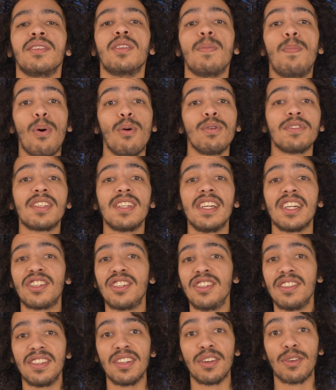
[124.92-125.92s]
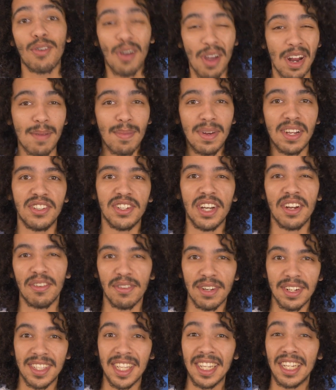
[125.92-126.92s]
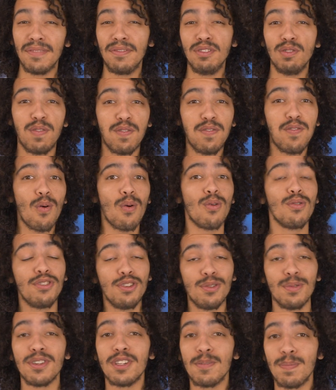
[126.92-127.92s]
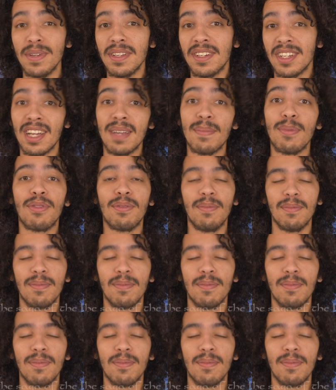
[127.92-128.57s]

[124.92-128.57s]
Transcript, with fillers: The port selection is incredibly generous. They give you 4 USB type.